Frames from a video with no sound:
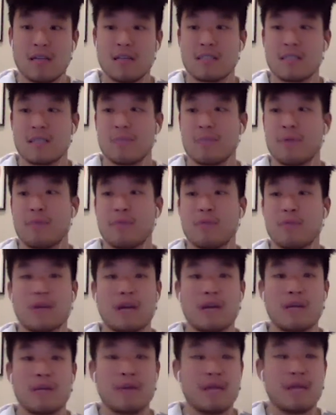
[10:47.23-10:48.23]
Some people
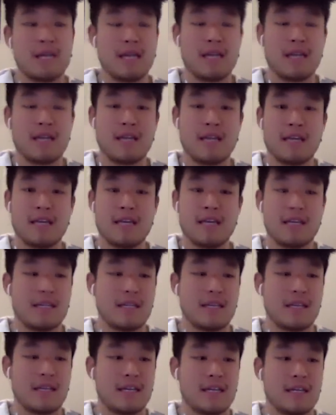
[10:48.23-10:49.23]
come in and they
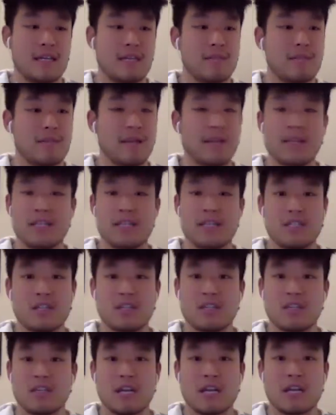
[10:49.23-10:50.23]
they immediately just
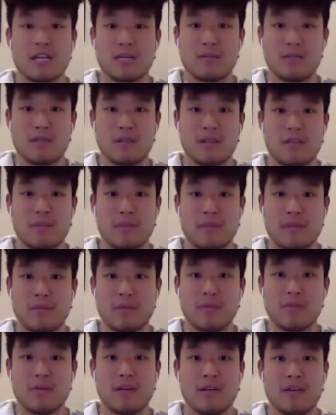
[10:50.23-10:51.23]
start talking with other
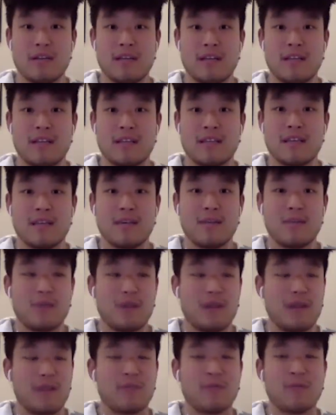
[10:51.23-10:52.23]
people, and then
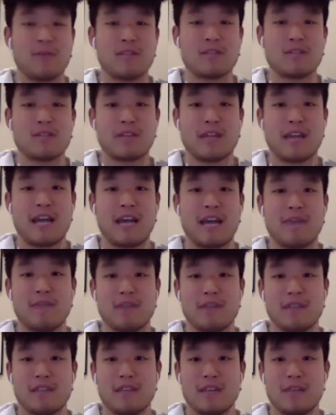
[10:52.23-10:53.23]
where everyone's already
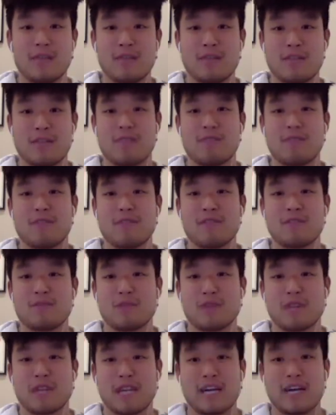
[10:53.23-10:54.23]
halfway done with the first
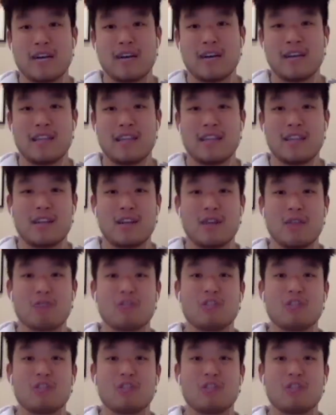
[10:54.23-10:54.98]
workout, and then they're like, "Oh